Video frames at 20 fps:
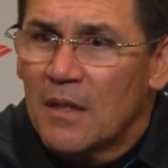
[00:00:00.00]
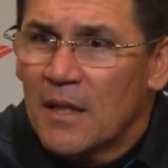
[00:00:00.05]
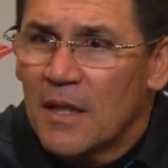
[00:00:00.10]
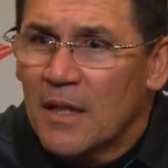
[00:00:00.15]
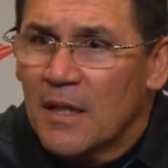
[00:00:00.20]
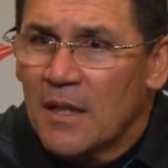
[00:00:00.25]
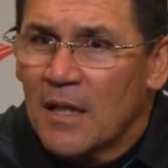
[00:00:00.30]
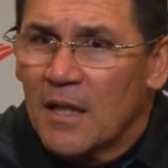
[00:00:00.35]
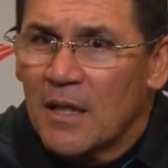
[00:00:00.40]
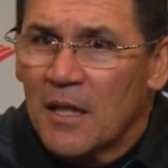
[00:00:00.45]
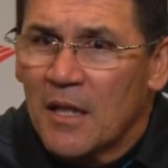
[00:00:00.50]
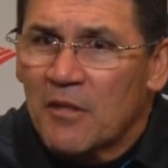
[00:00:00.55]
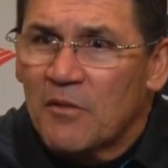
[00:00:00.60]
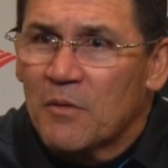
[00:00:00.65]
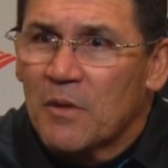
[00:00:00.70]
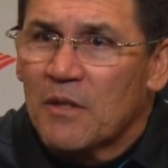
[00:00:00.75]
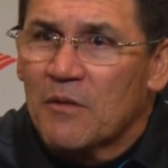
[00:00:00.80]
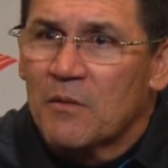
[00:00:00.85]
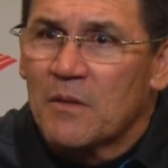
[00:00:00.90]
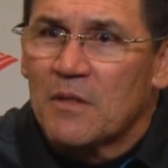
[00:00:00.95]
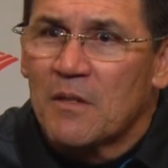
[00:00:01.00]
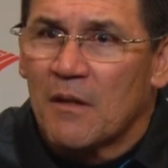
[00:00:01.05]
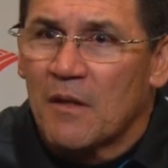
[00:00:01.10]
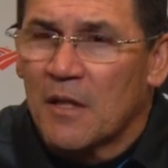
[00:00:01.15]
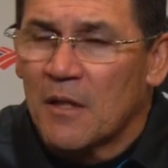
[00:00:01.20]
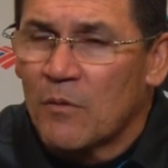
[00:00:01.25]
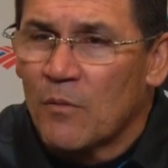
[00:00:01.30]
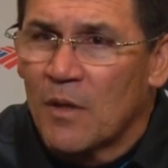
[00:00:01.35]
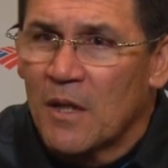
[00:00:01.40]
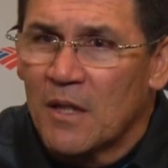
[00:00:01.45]
And next week, as we
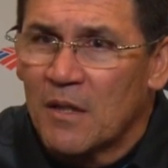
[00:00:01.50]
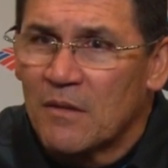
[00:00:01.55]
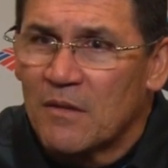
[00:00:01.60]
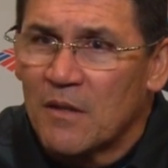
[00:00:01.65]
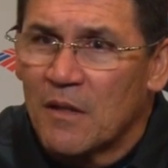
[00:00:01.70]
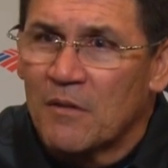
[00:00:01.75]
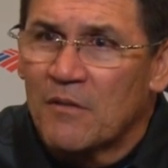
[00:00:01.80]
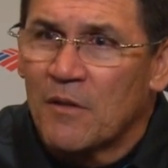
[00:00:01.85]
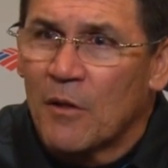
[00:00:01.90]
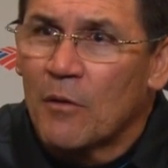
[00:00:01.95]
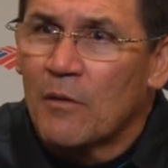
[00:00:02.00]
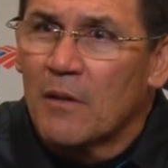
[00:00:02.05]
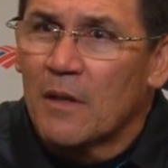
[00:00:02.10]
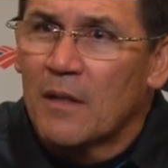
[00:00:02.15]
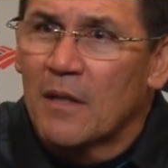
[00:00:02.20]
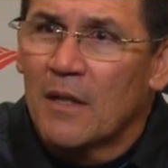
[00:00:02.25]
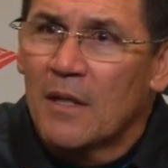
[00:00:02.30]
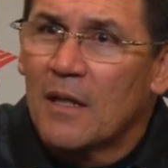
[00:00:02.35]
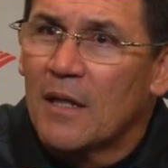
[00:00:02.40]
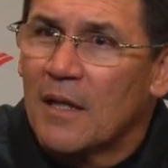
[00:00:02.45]
start getting ready, that's Oakland.